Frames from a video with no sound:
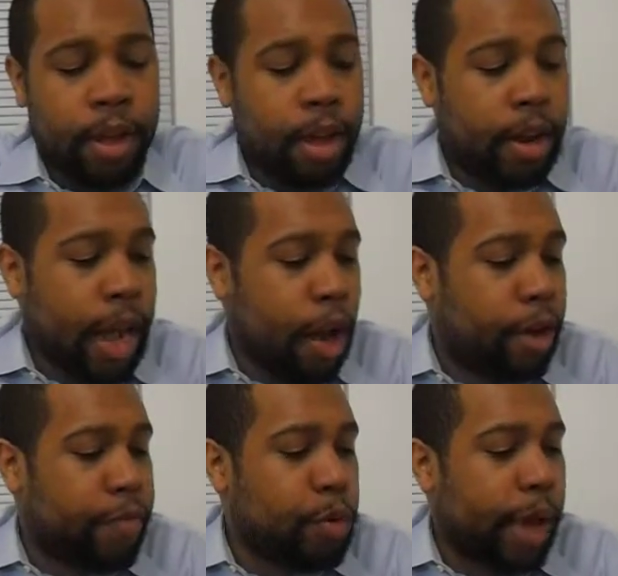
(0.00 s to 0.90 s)
Now,
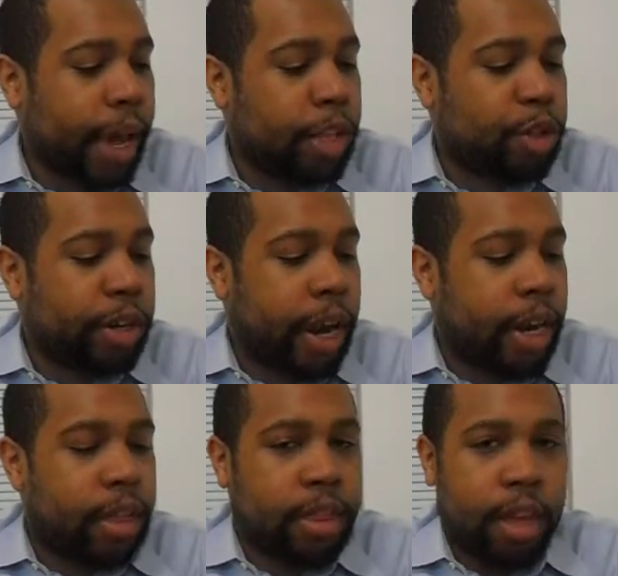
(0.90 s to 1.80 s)
if you answered
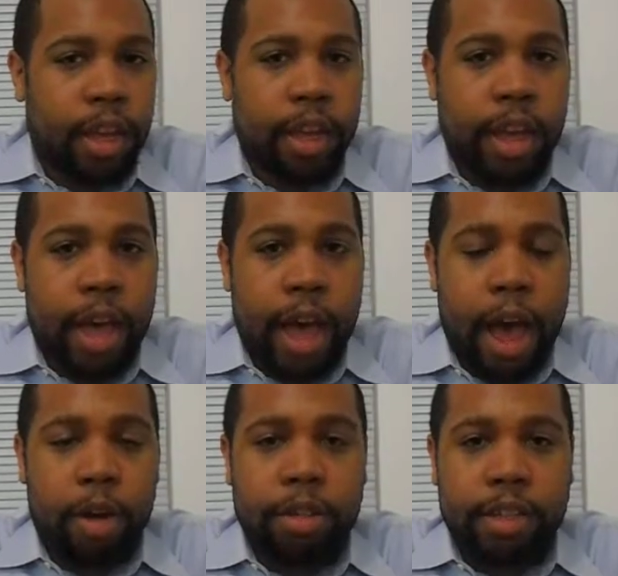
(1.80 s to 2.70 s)
anything
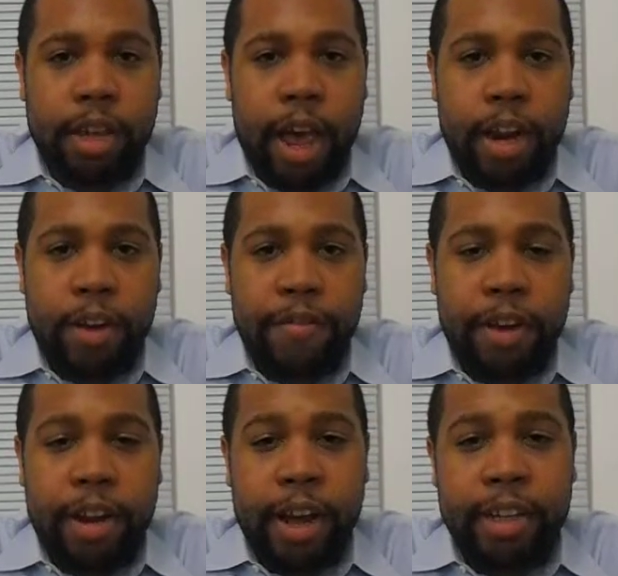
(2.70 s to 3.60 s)
outside of
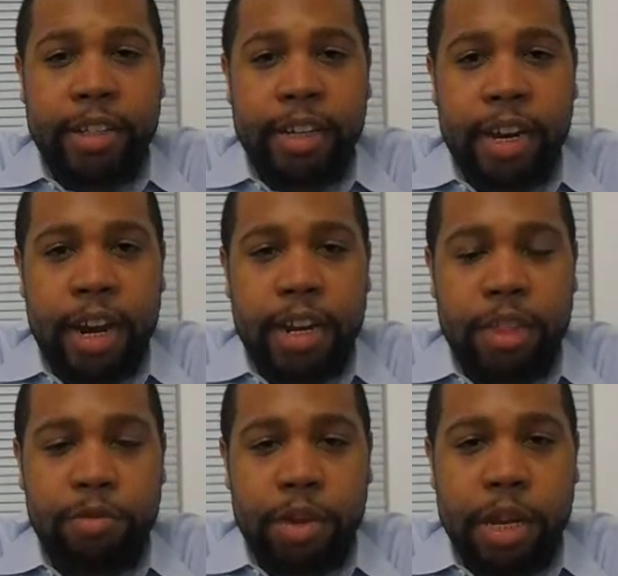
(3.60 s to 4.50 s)
a
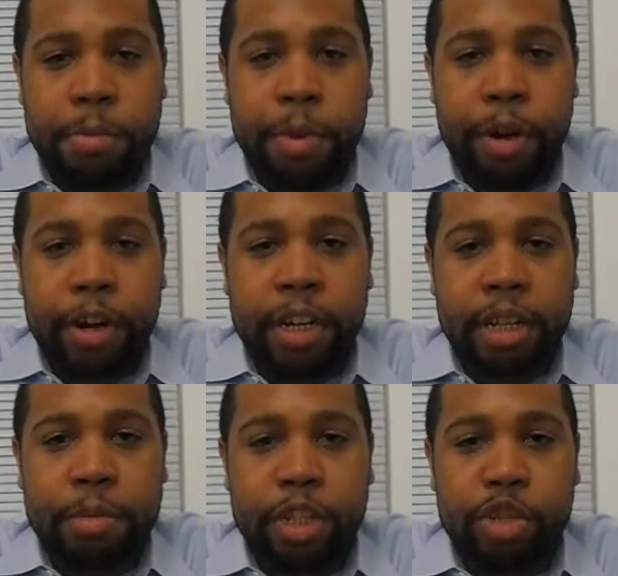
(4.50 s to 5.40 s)
1993 Burgundy
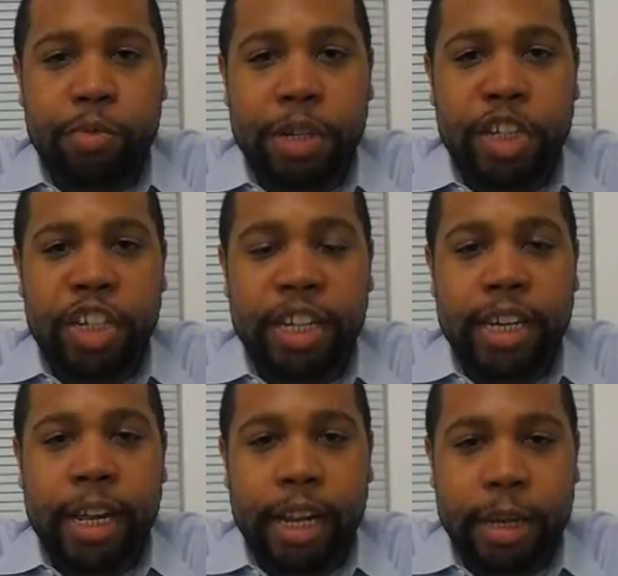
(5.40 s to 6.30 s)

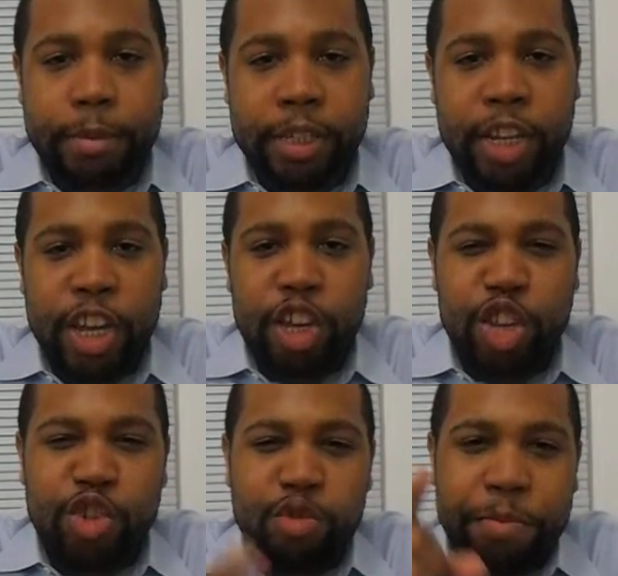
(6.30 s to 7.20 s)
Mitsubishi Eclipse,
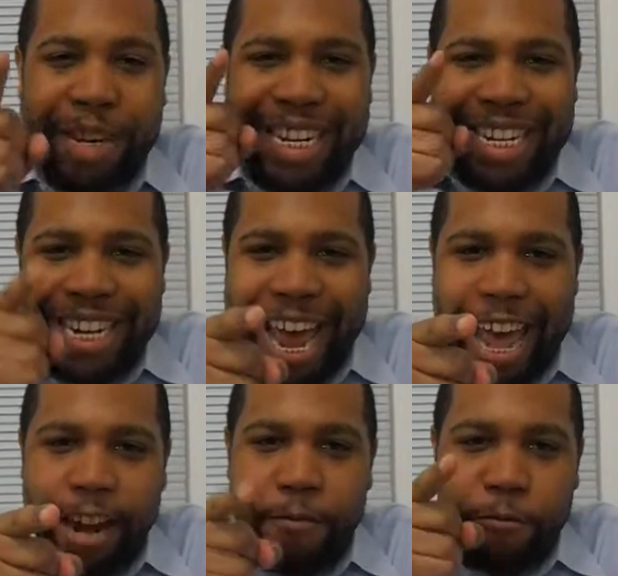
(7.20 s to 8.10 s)
you would be
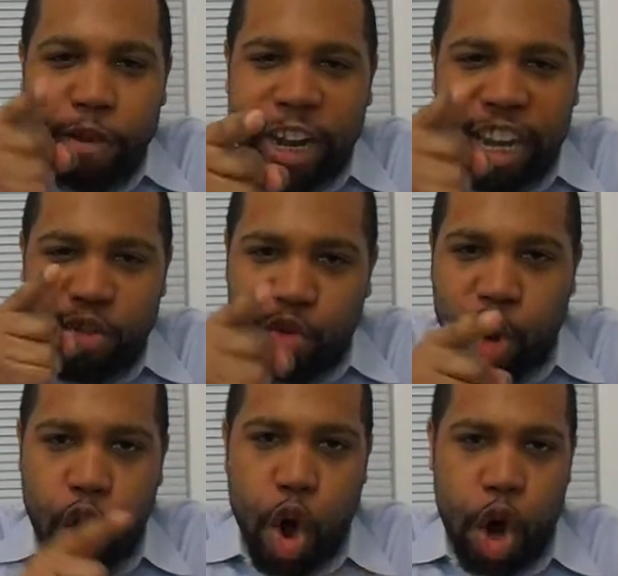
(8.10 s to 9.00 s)
dead frickin'
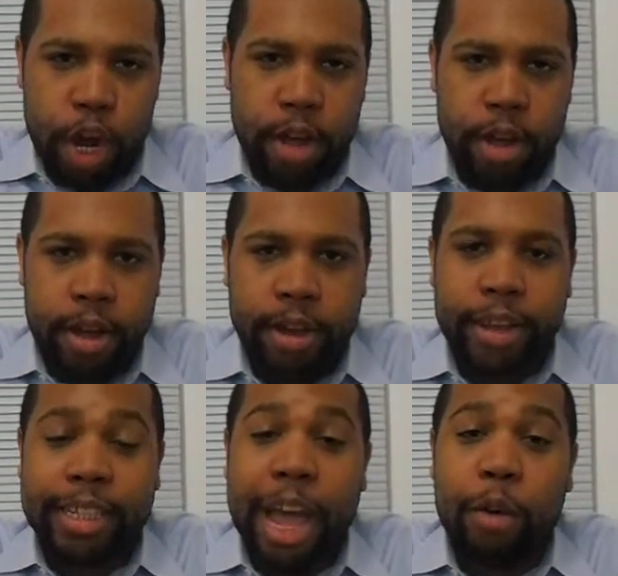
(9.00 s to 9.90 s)
wrong.
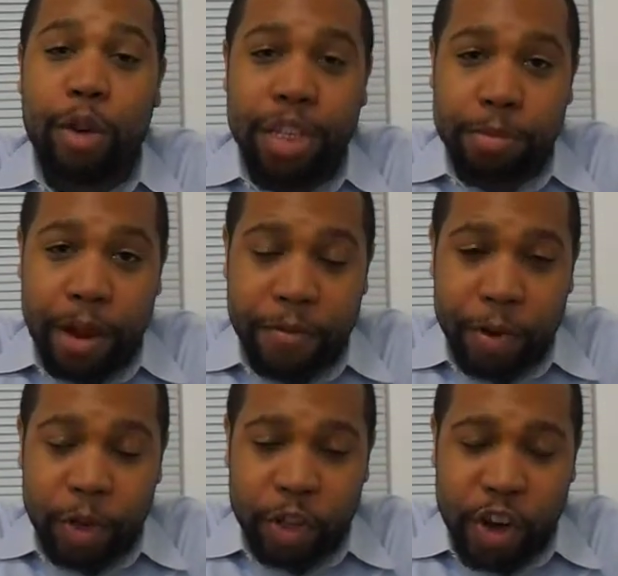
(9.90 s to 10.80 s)
Because that was my
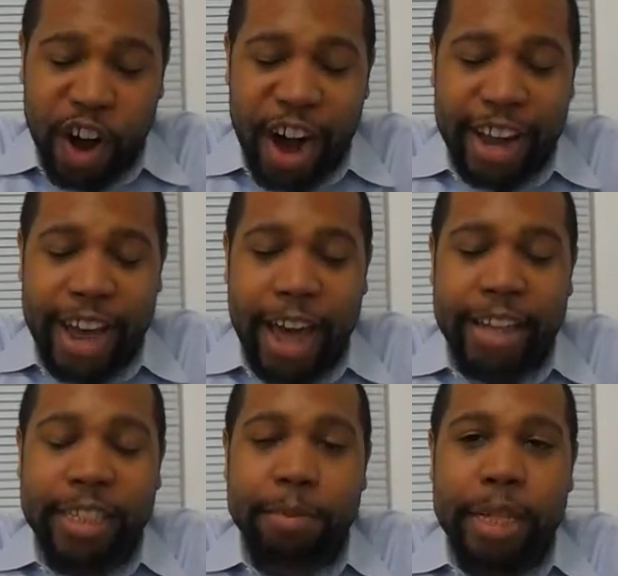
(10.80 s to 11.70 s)
first car. I got
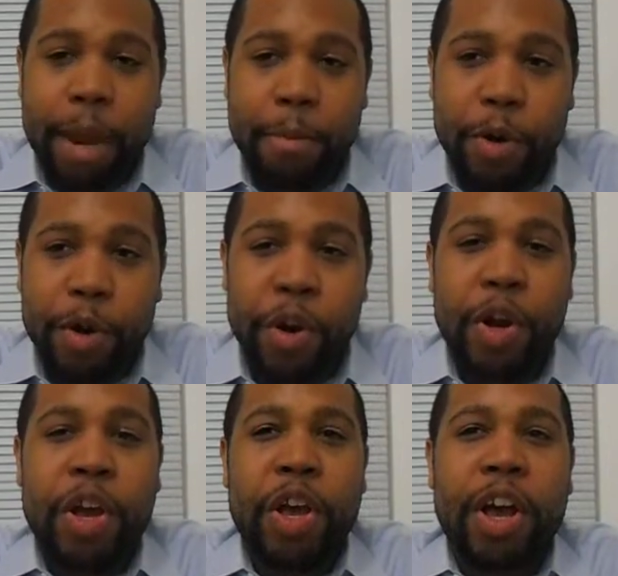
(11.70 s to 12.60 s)
it September
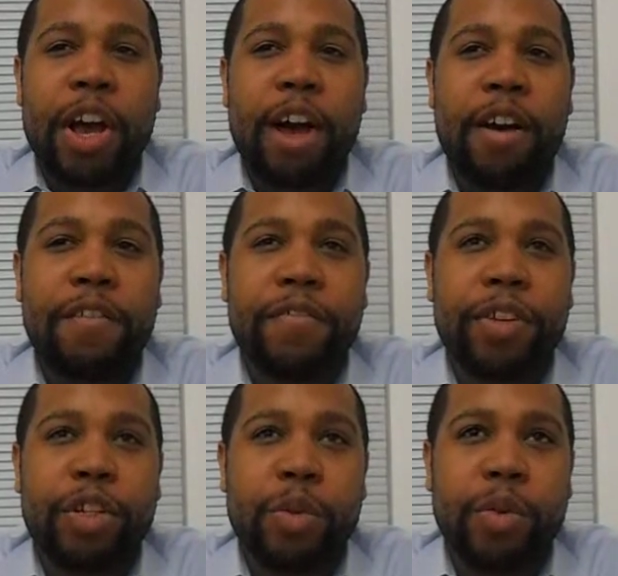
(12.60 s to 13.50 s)
of
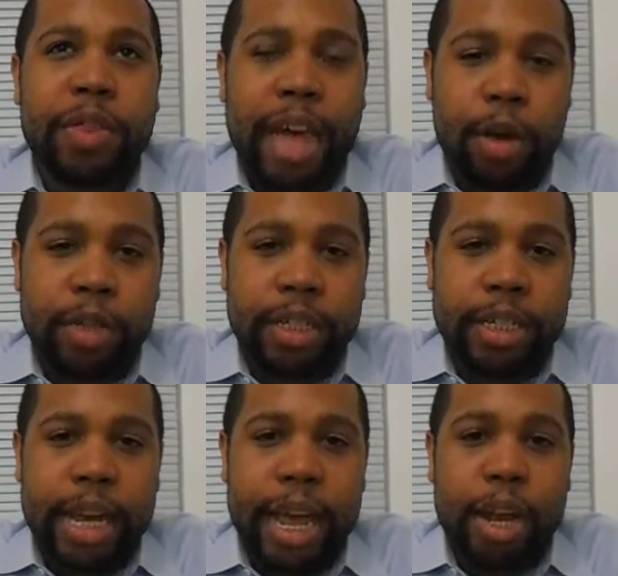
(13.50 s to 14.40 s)

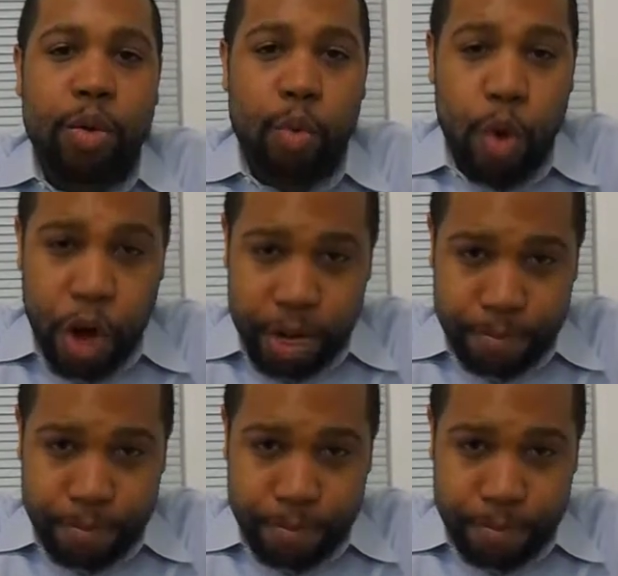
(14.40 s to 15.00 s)
2001.